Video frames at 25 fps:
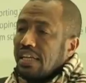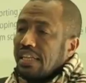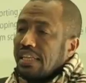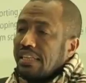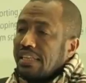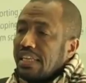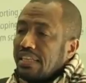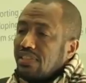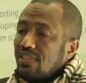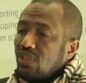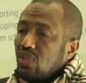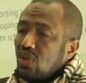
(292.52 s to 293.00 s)

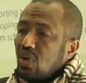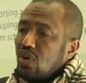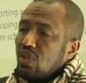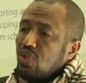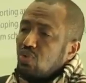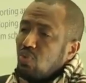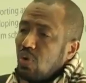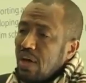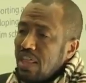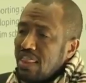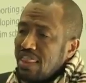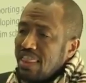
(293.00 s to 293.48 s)
This shows
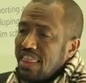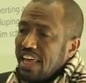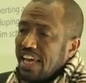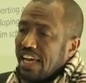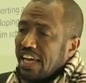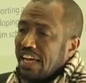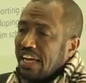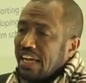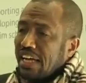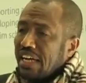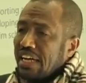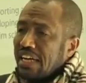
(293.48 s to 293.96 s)
one
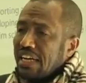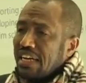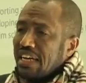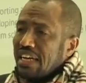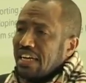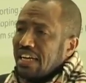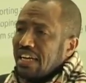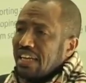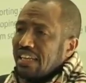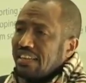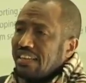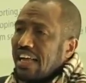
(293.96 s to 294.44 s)
thing
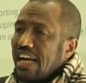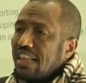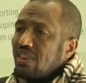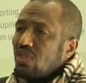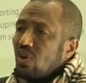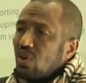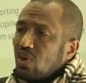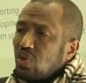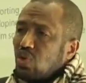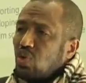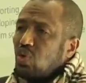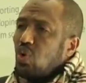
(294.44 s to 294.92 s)
that
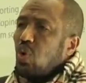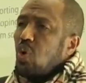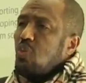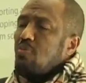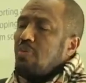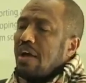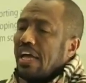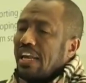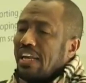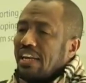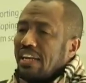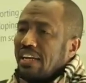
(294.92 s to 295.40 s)
those two
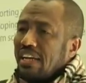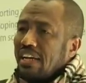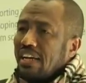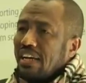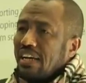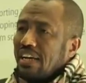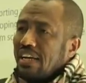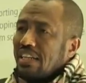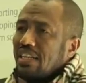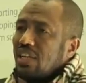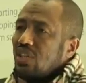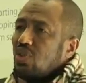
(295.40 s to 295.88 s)
men
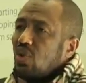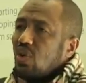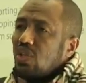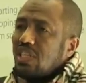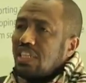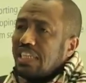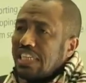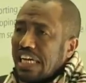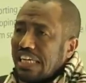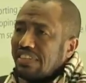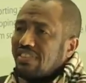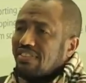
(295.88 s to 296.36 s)
did not
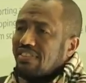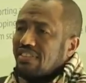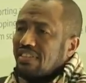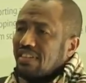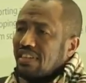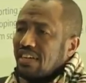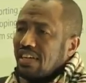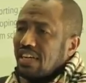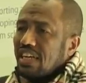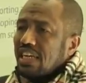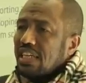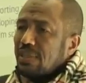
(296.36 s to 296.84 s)
just
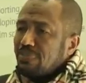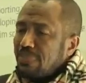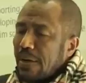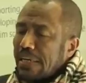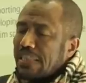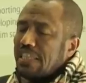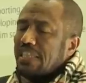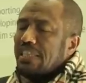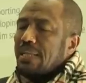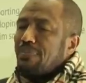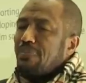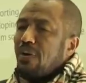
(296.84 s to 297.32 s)

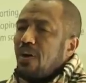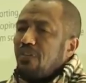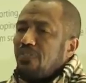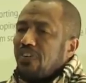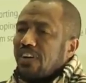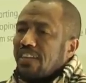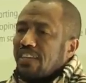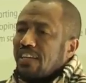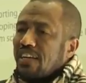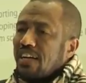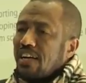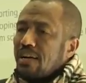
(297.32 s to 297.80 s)
respected the
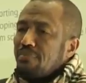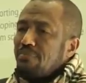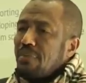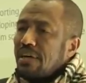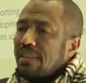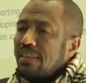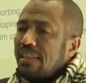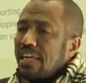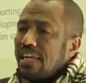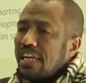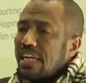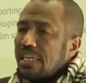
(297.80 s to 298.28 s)
Prophet,
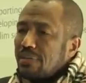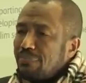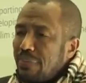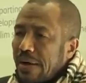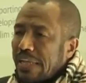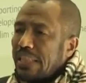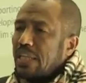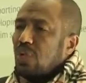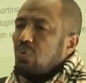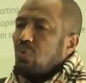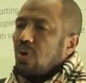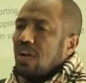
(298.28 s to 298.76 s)
but they
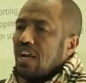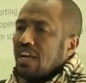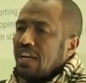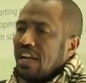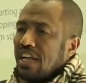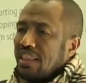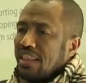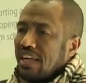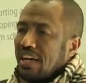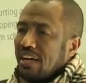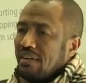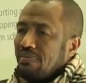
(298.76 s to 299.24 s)
respected one
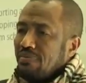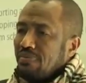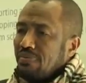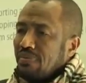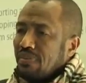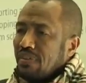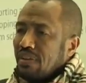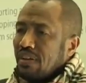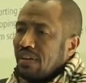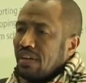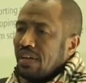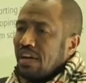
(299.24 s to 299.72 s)
another.
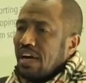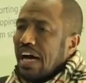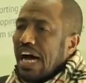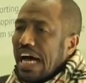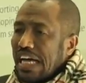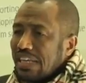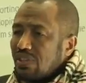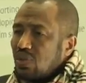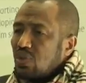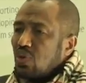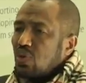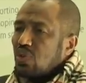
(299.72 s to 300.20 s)

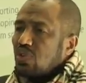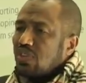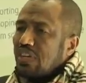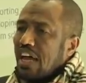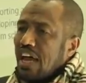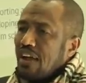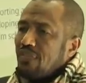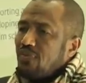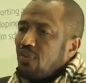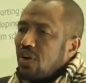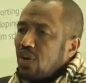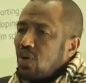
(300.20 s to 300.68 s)
Ask
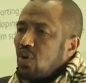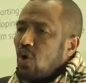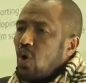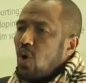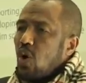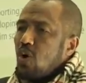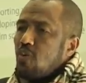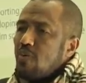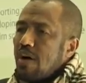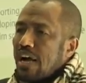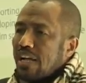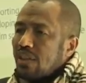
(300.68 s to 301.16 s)
yourself when you
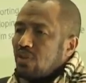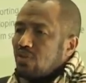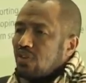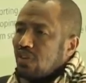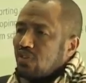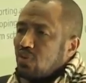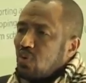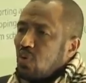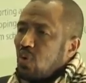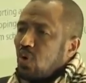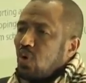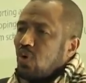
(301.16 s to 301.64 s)
go back to the
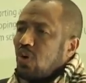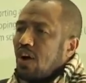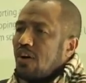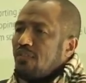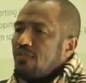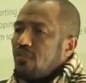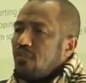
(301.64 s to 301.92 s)
school you come